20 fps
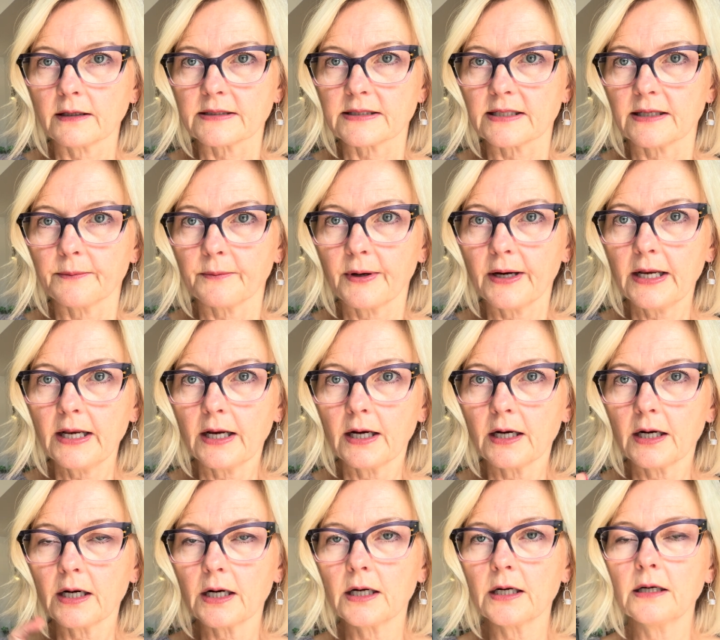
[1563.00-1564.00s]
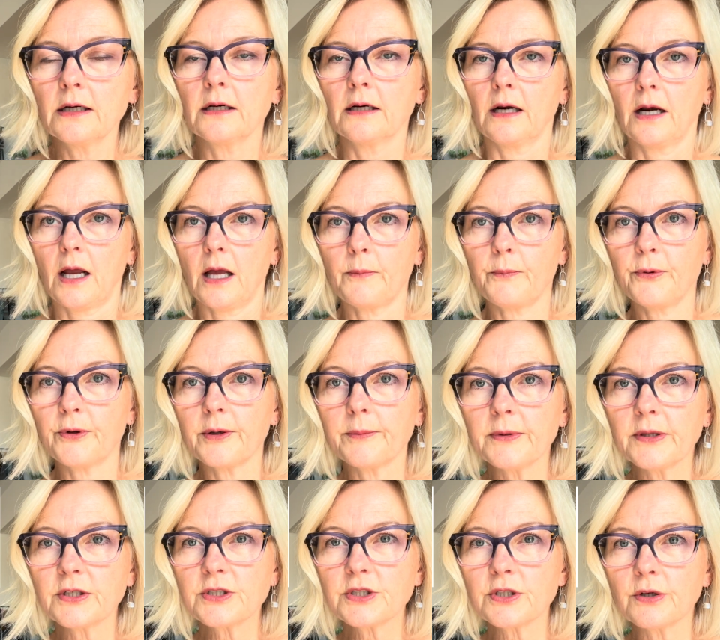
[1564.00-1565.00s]
see them right here. I'll put them in
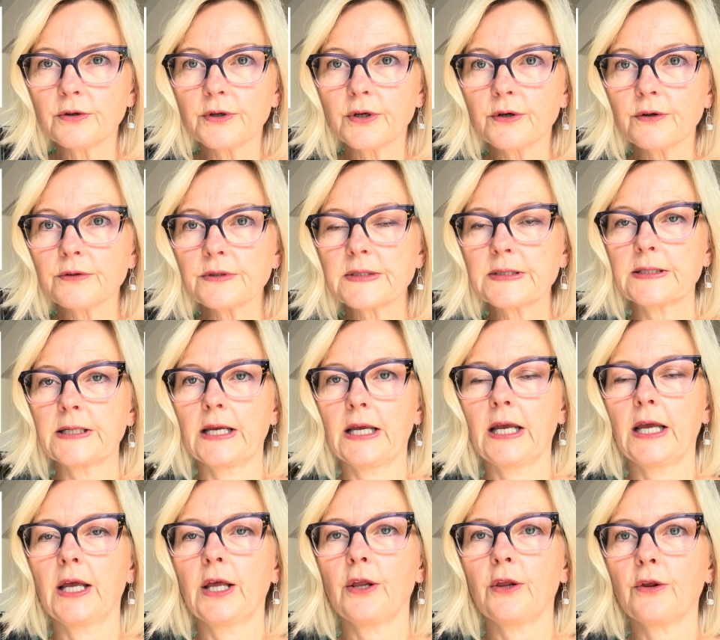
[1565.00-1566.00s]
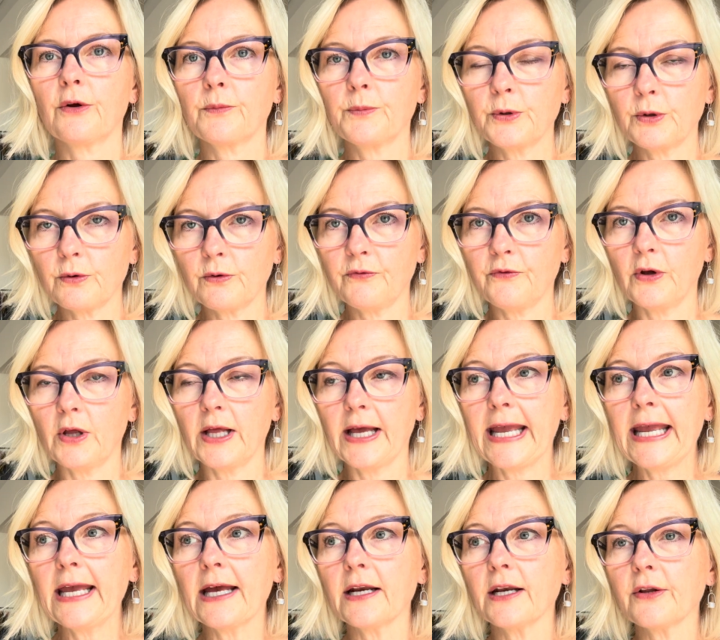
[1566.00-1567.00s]
the show notes. They're beautiful.
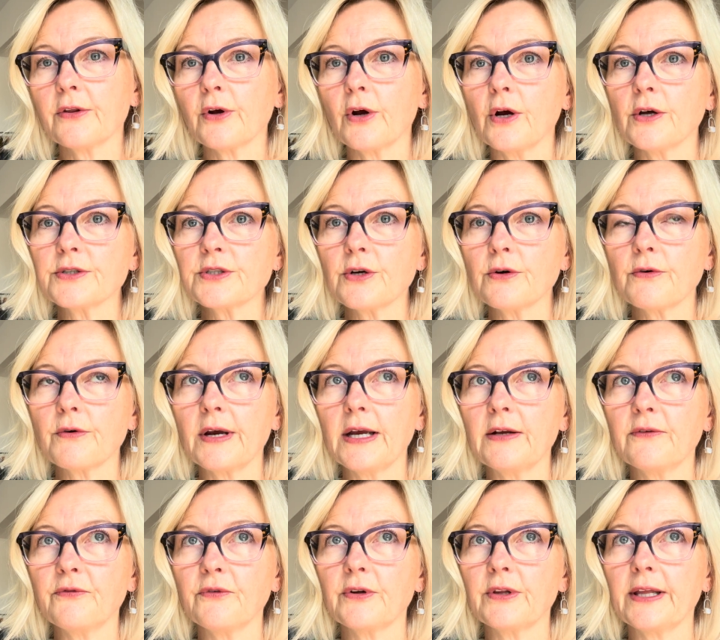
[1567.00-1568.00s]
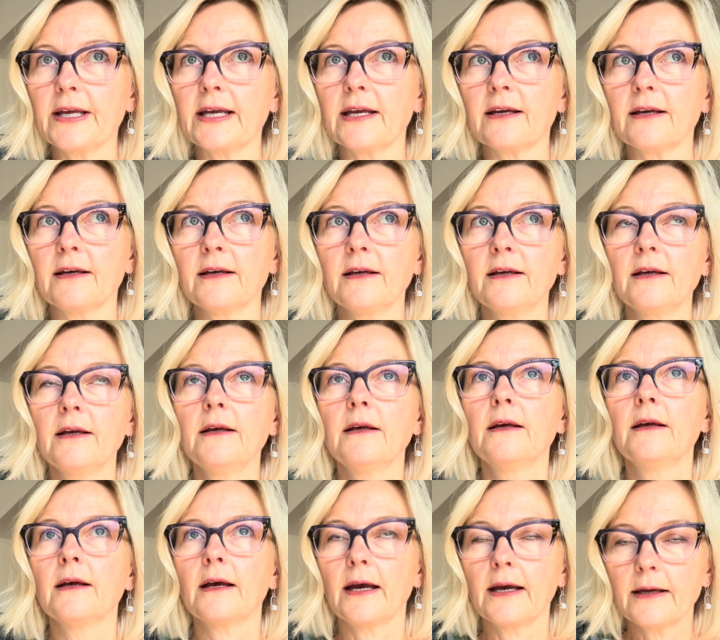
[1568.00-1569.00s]
And they're also great for, like,
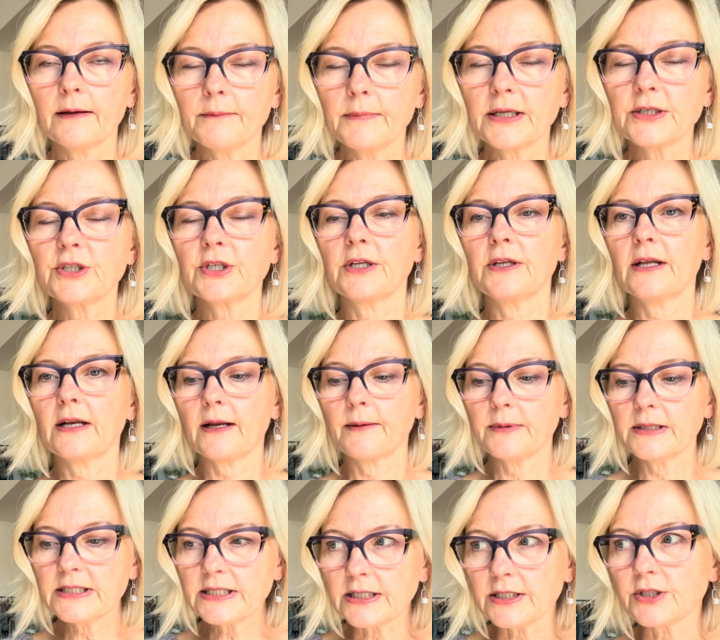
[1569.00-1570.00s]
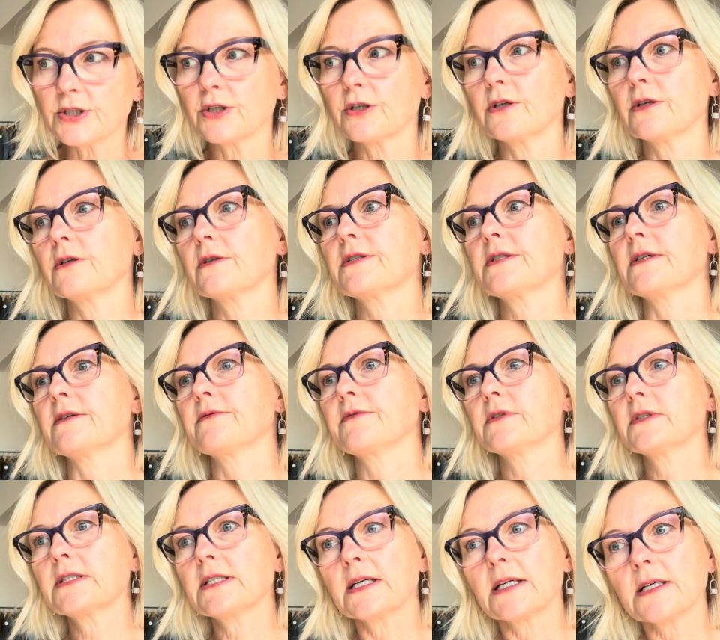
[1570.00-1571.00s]
I mentioned that I'm a teacher several
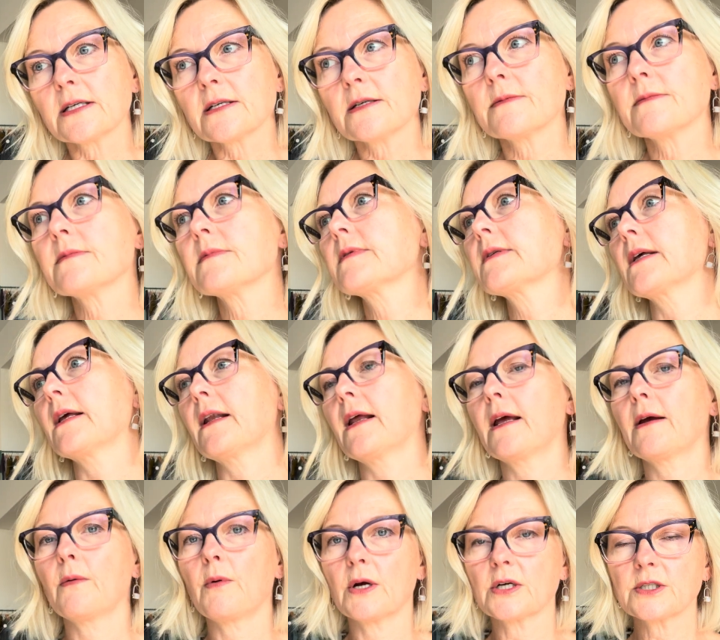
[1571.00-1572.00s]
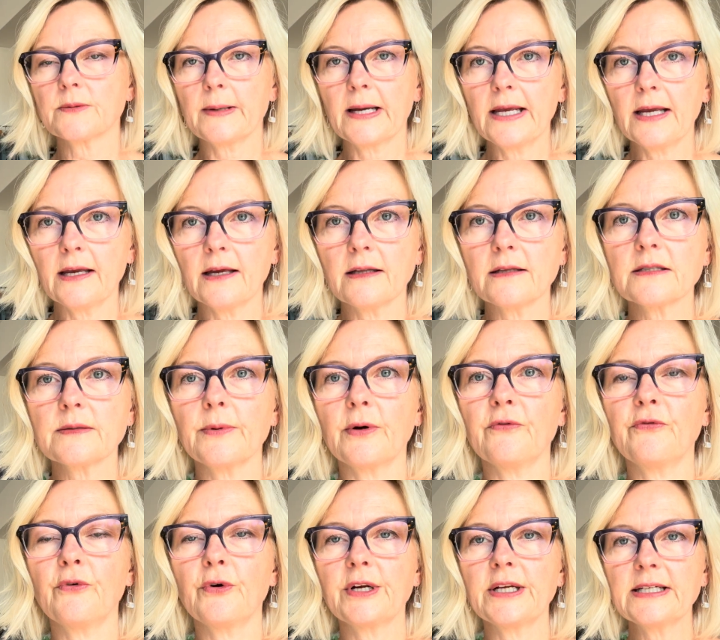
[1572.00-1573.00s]
times, and I wash my hands about
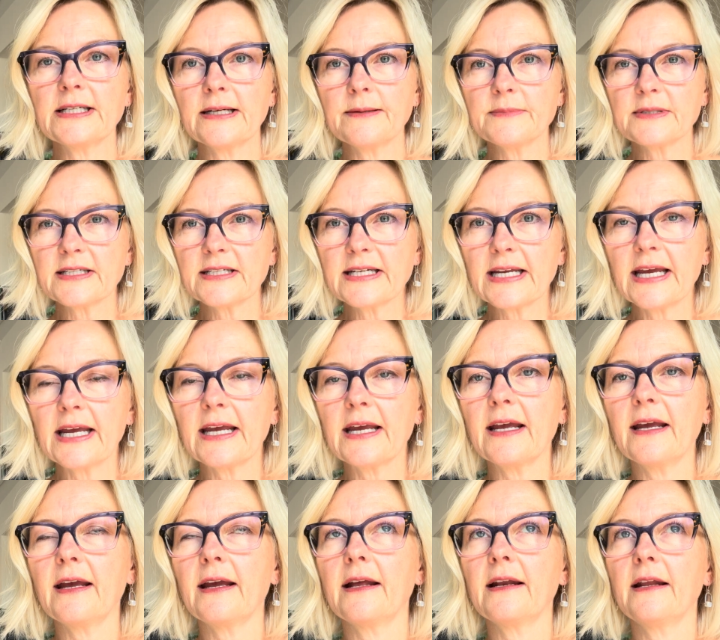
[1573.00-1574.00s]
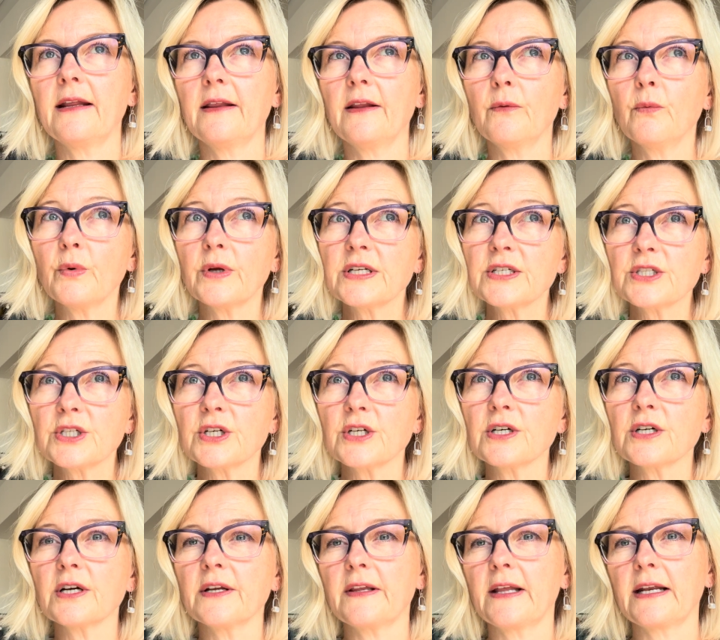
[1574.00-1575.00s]
40 times a day. And in the winter,
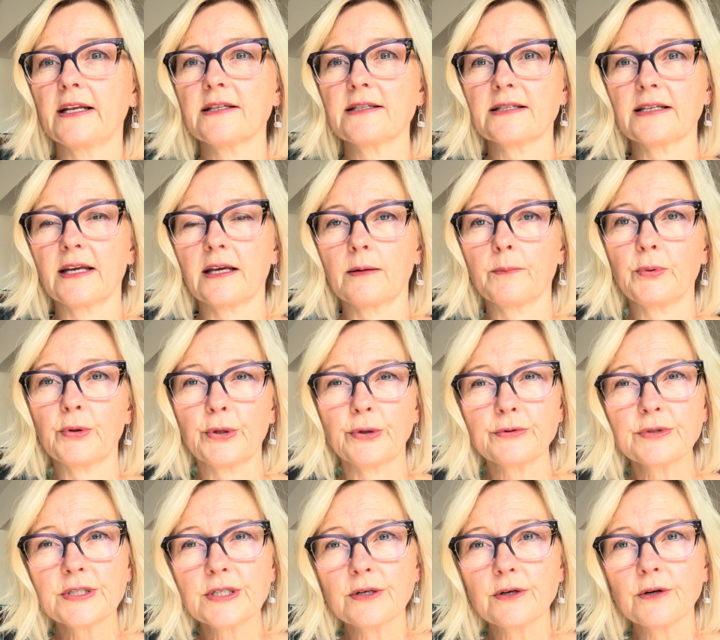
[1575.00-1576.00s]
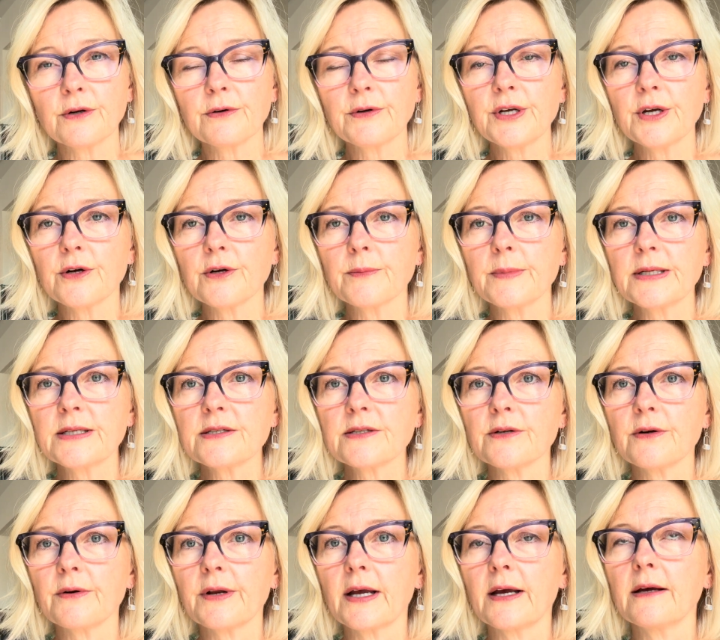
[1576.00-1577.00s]
and then it's like below 0 here in
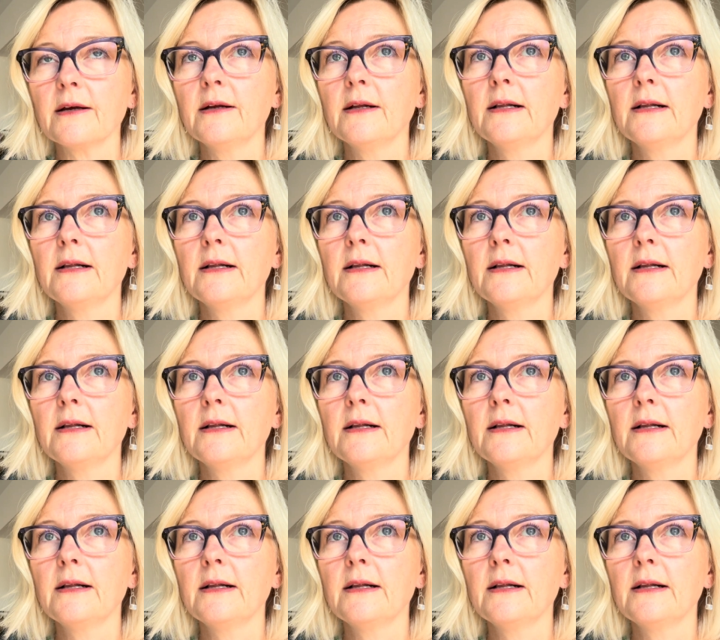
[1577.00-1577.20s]
Minnesota,